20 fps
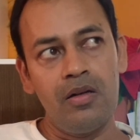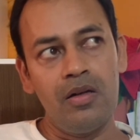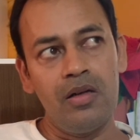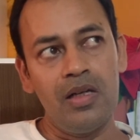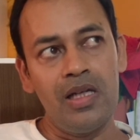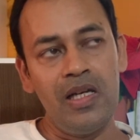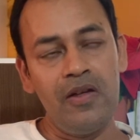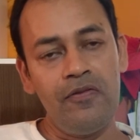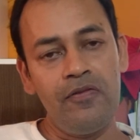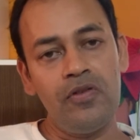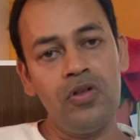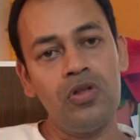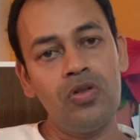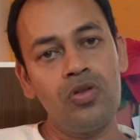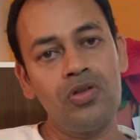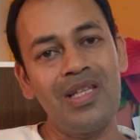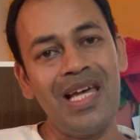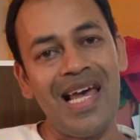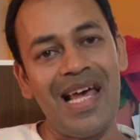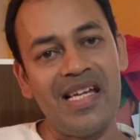If you know
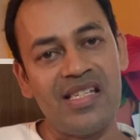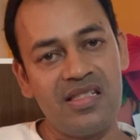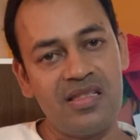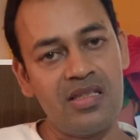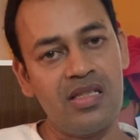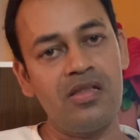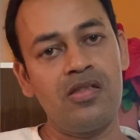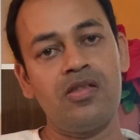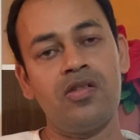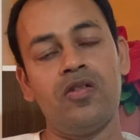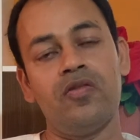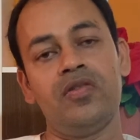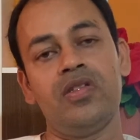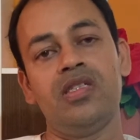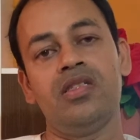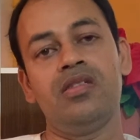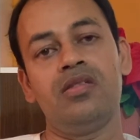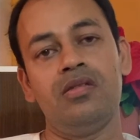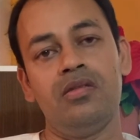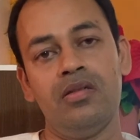the essence of
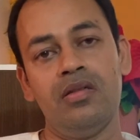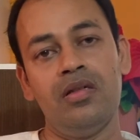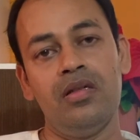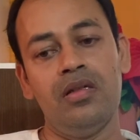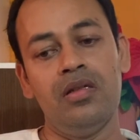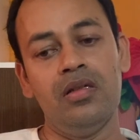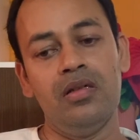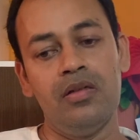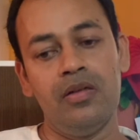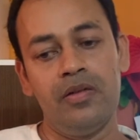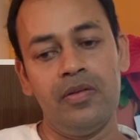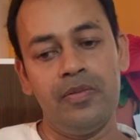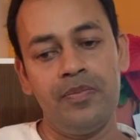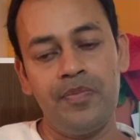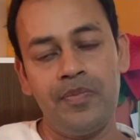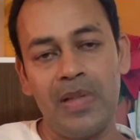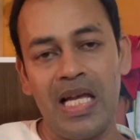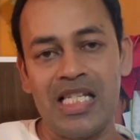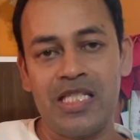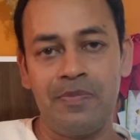this
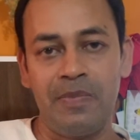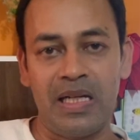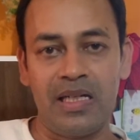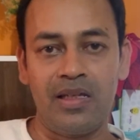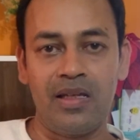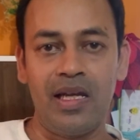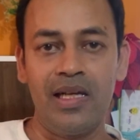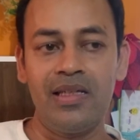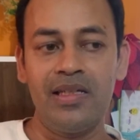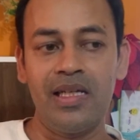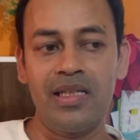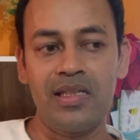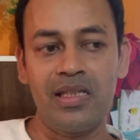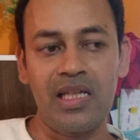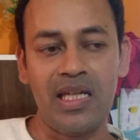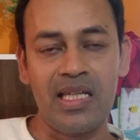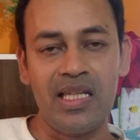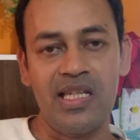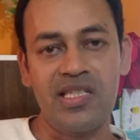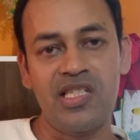aspect, right, that the
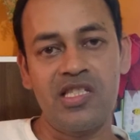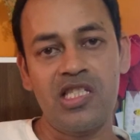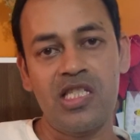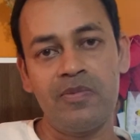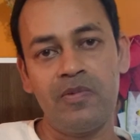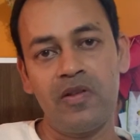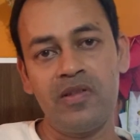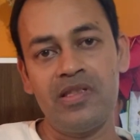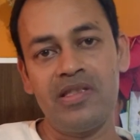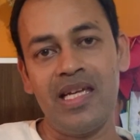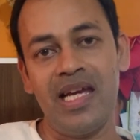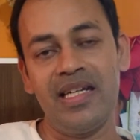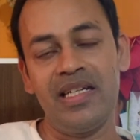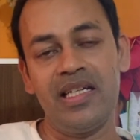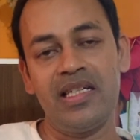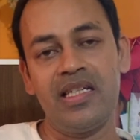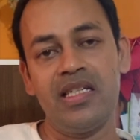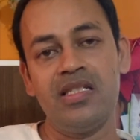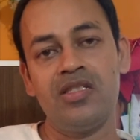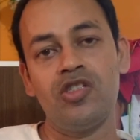relationship of these
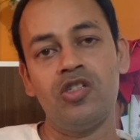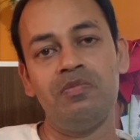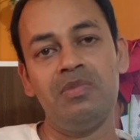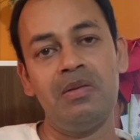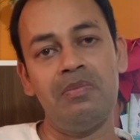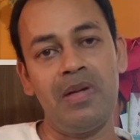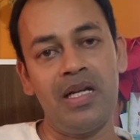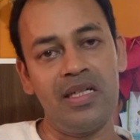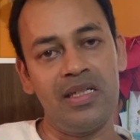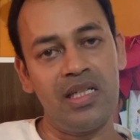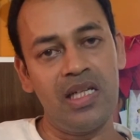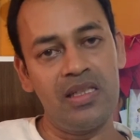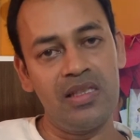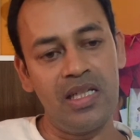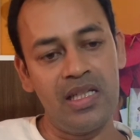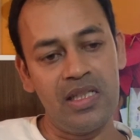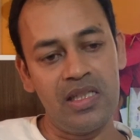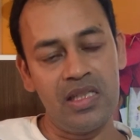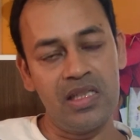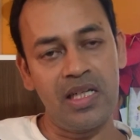entities should be maintained,
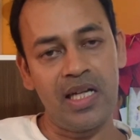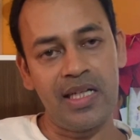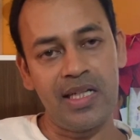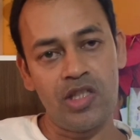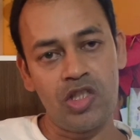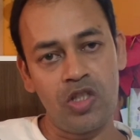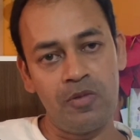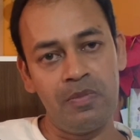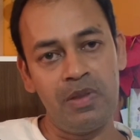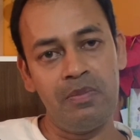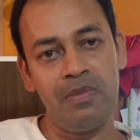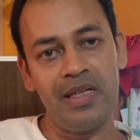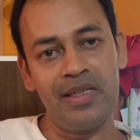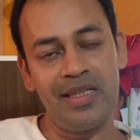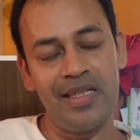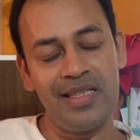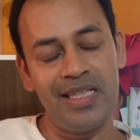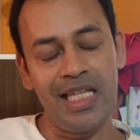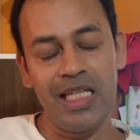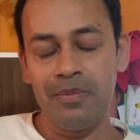the integrity should be
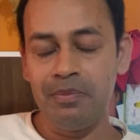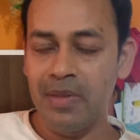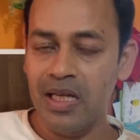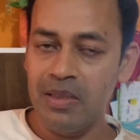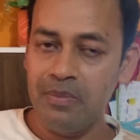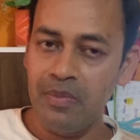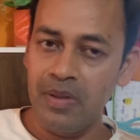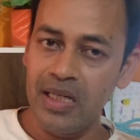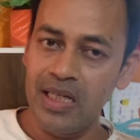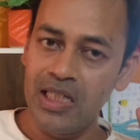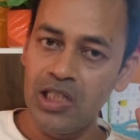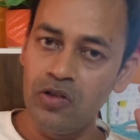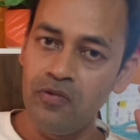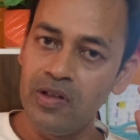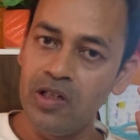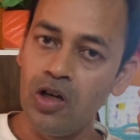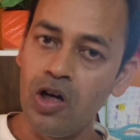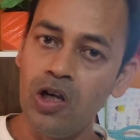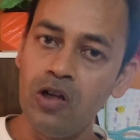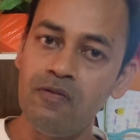maintained, in my mind, you
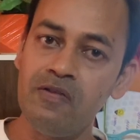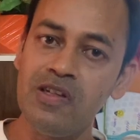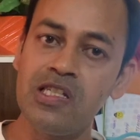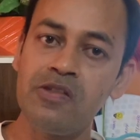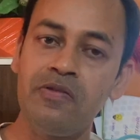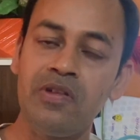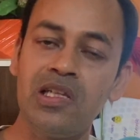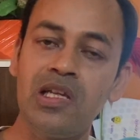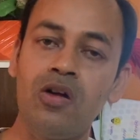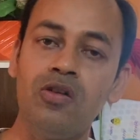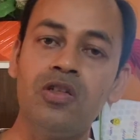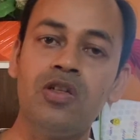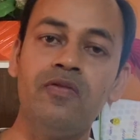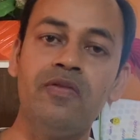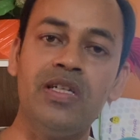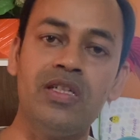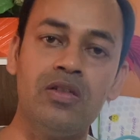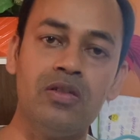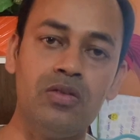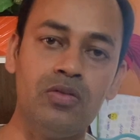will always figure out a
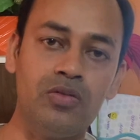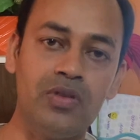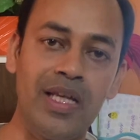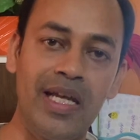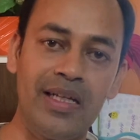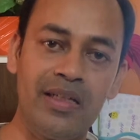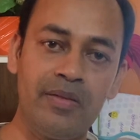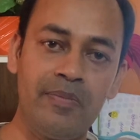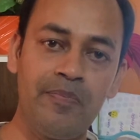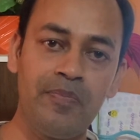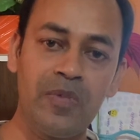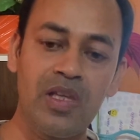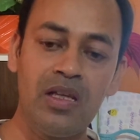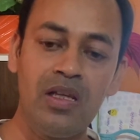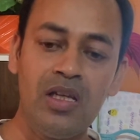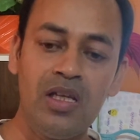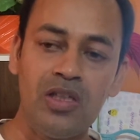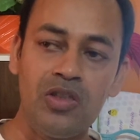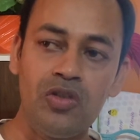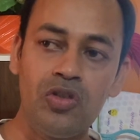way to do that.
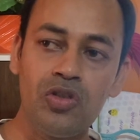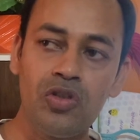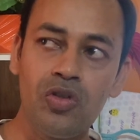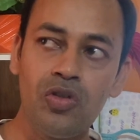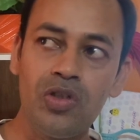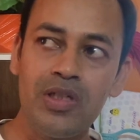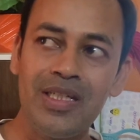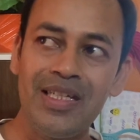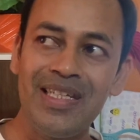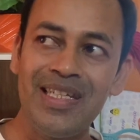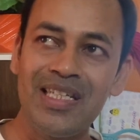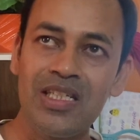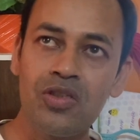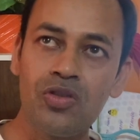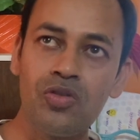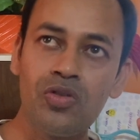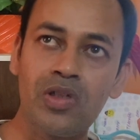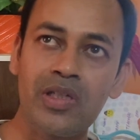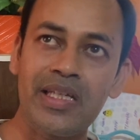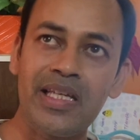You don't need
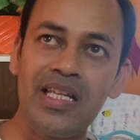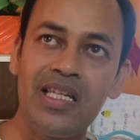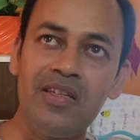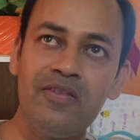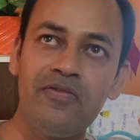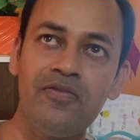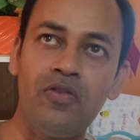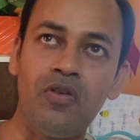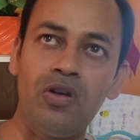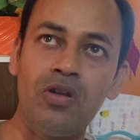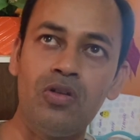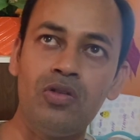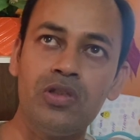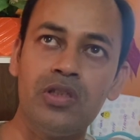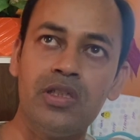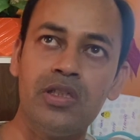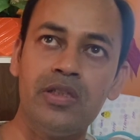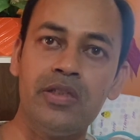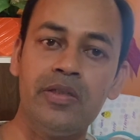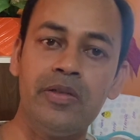to really follow
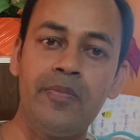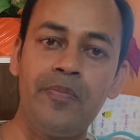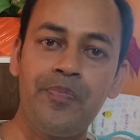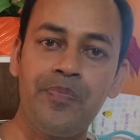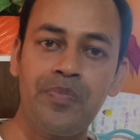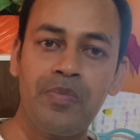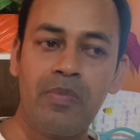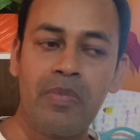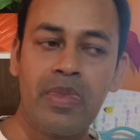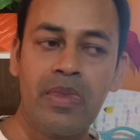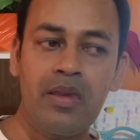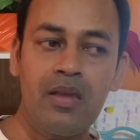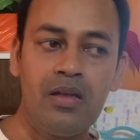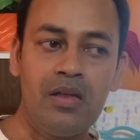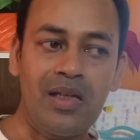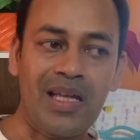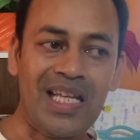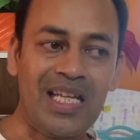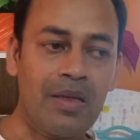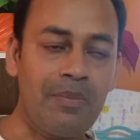the
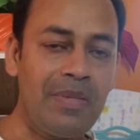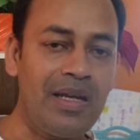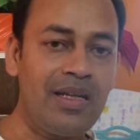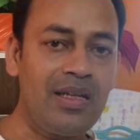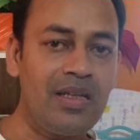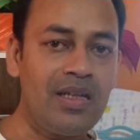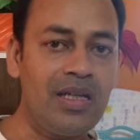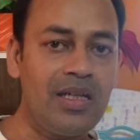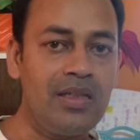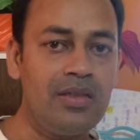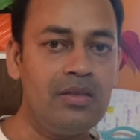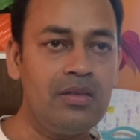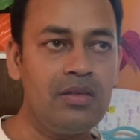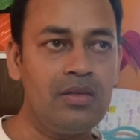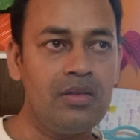recommended,